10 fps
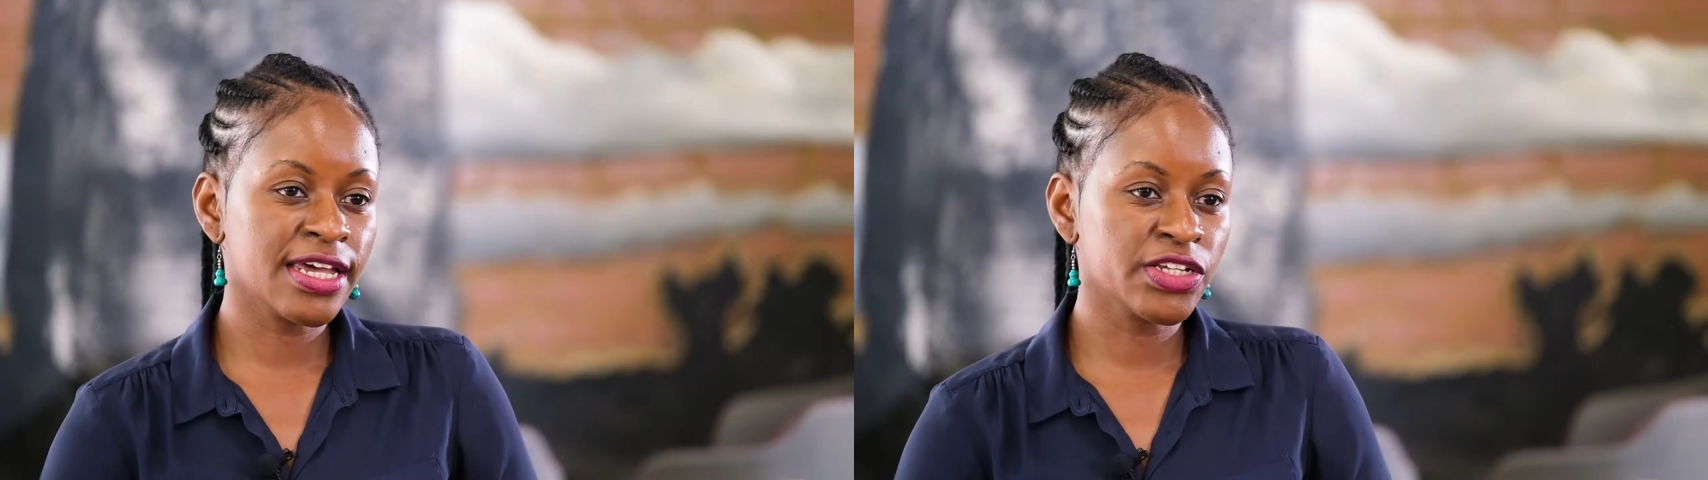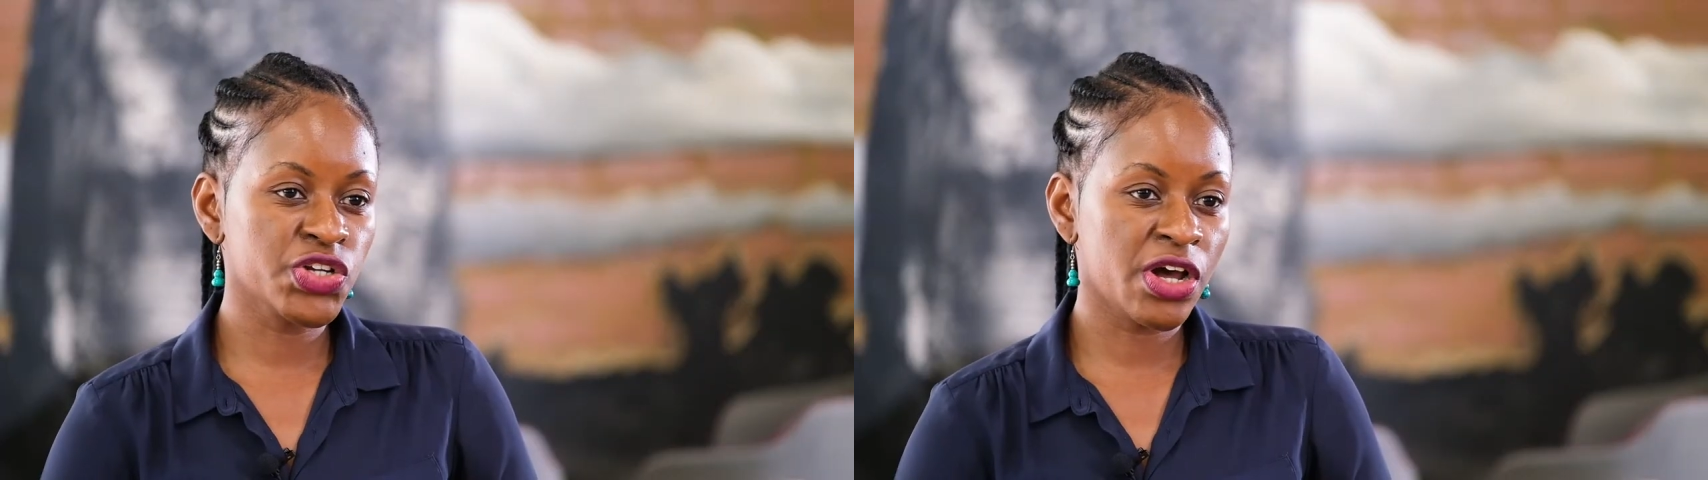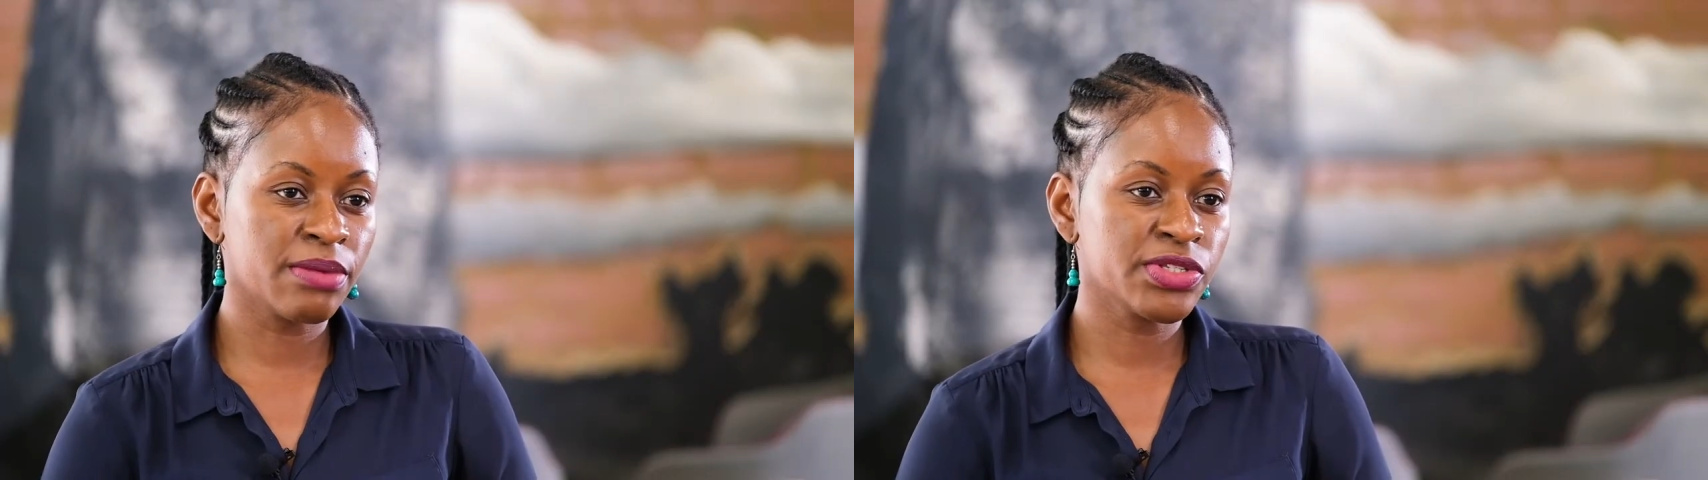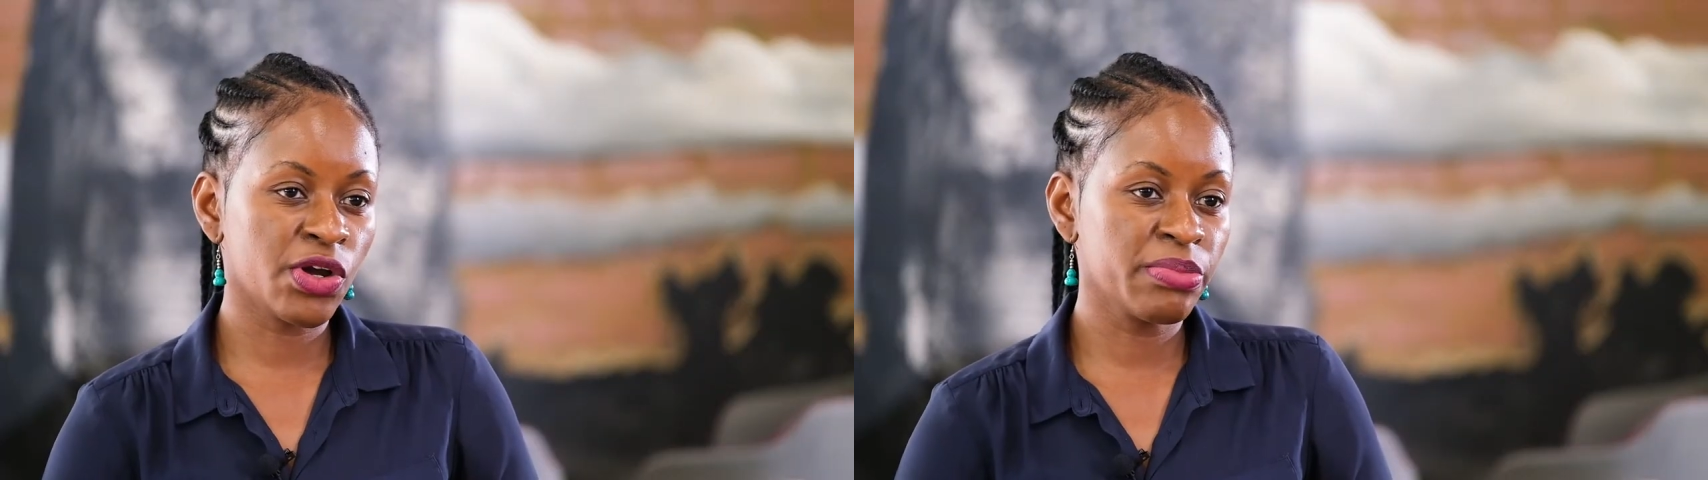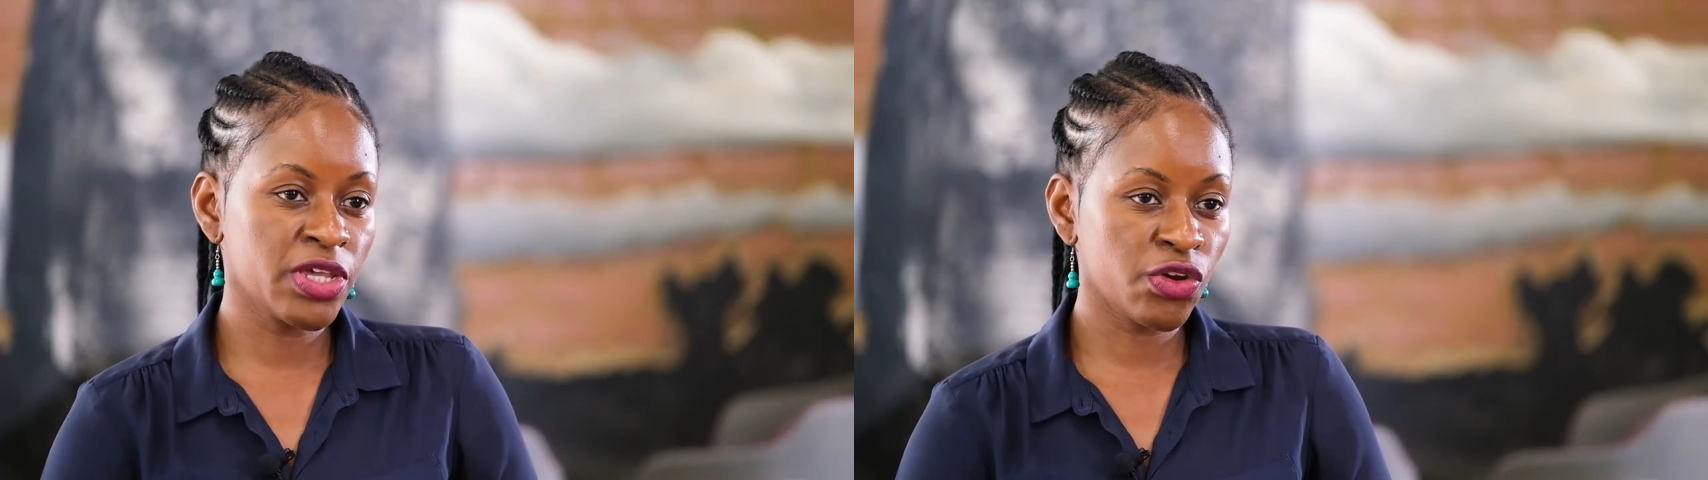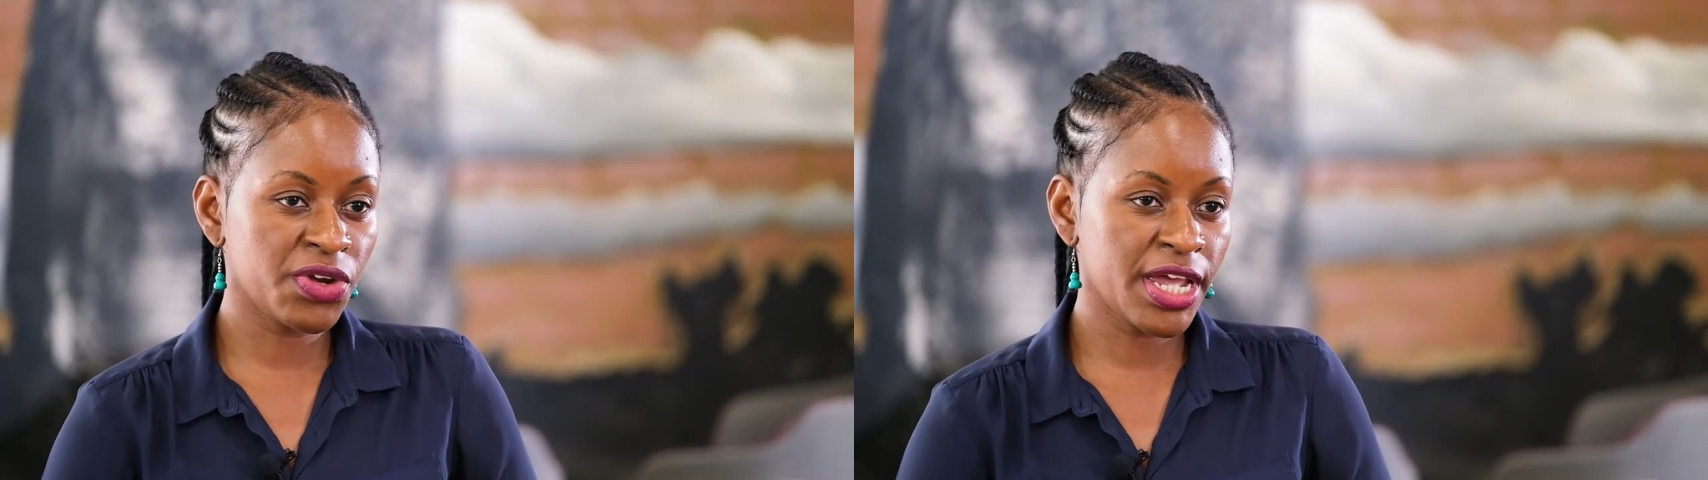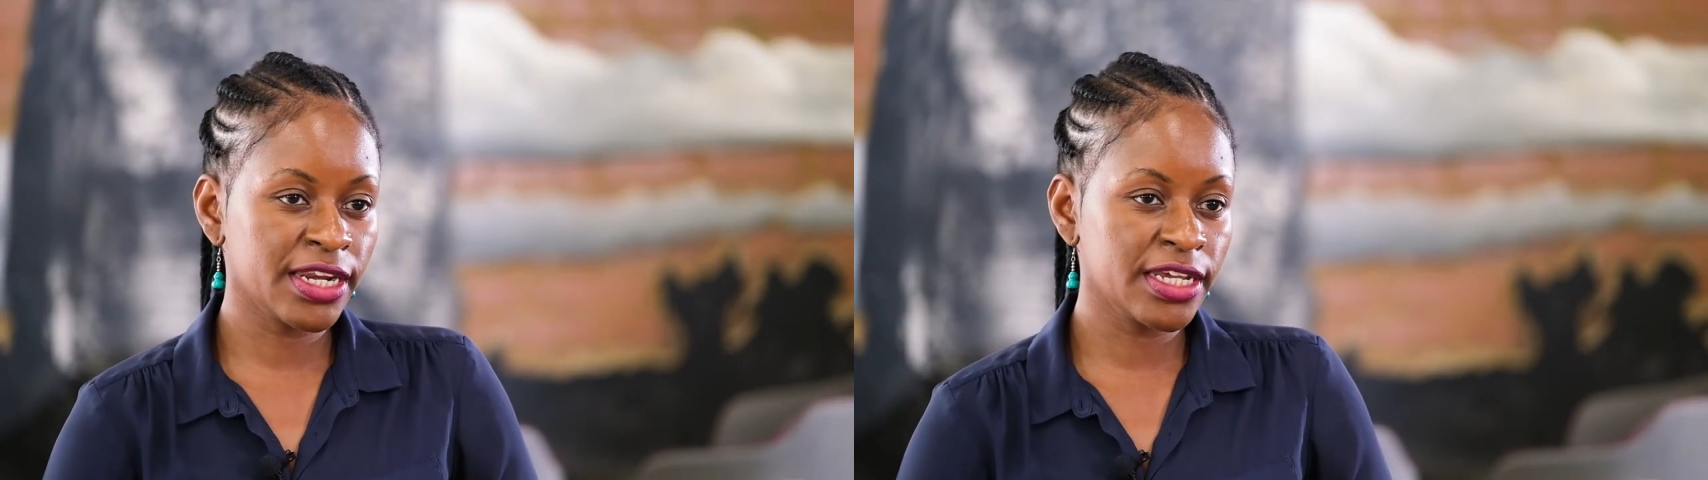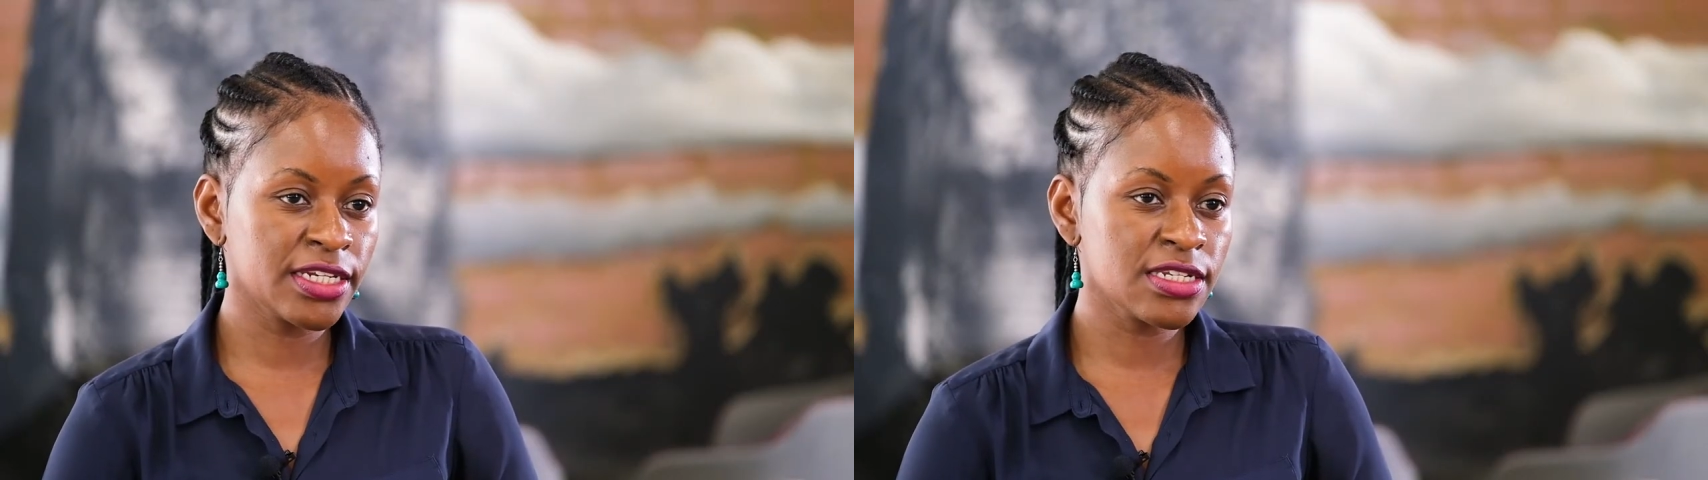than jobs are being
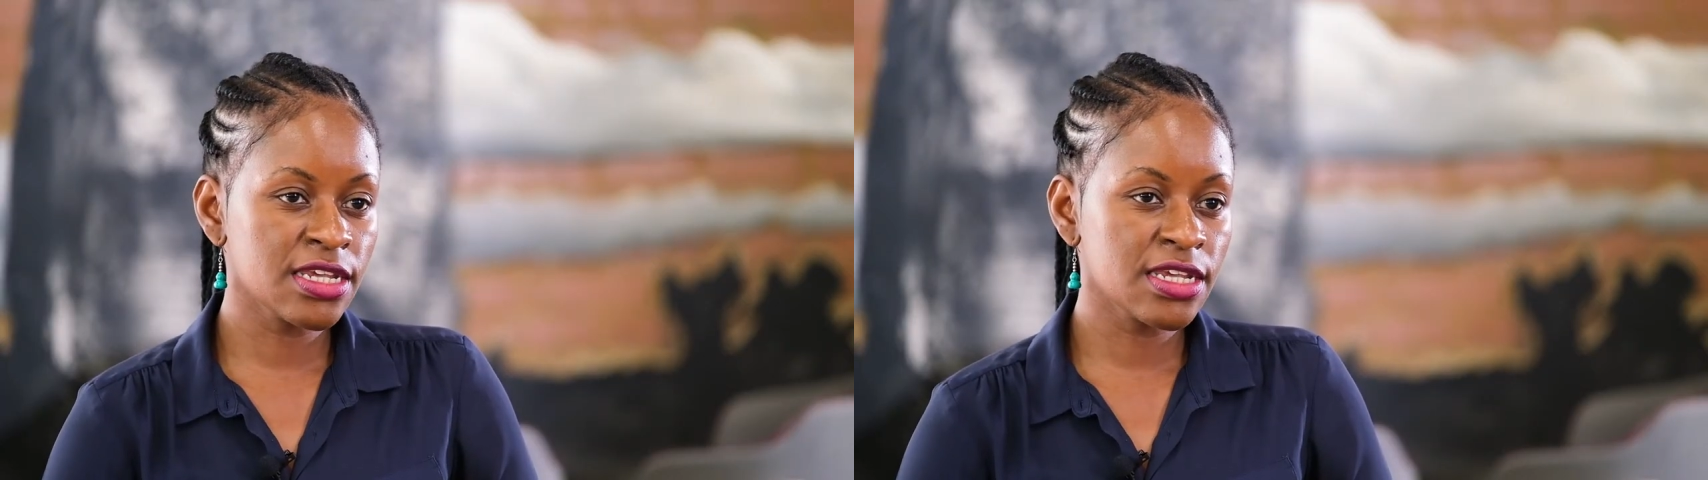created.